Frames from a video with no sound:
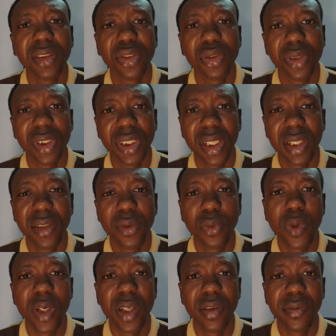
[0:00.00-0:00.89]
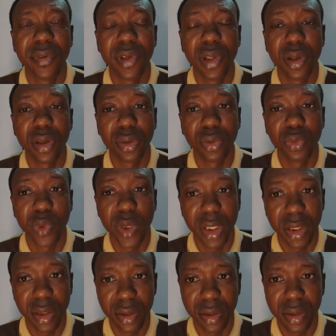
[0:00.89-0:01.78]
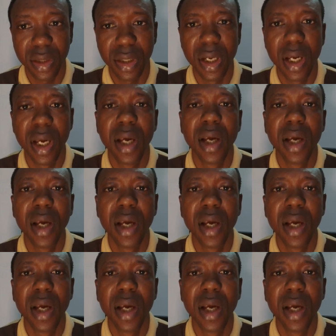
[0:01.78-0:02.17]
to share the word of the Lord with us.